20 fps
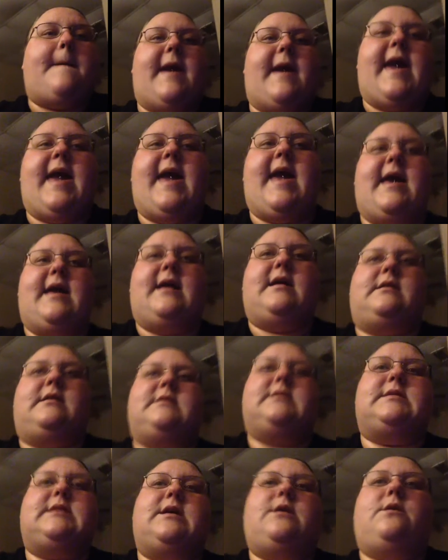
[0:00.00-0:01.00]

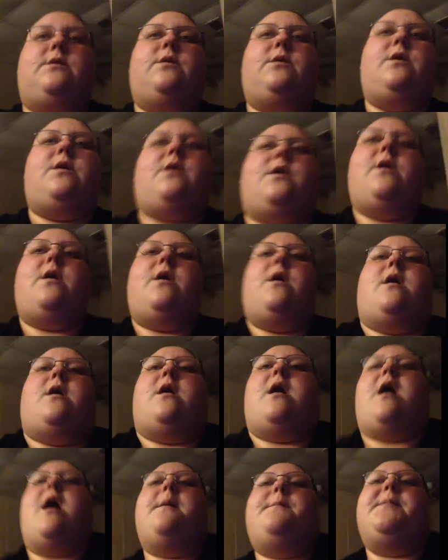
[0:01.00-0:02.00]
And
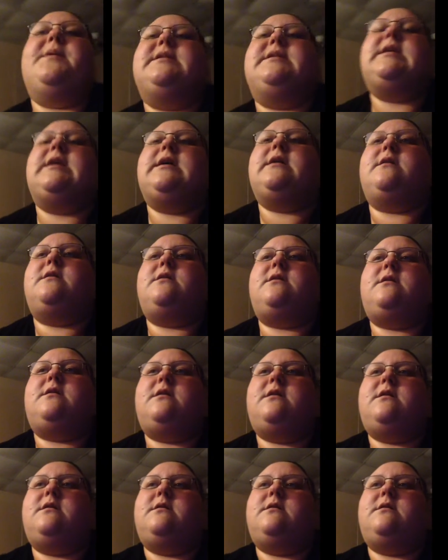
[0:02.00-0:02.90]
up until,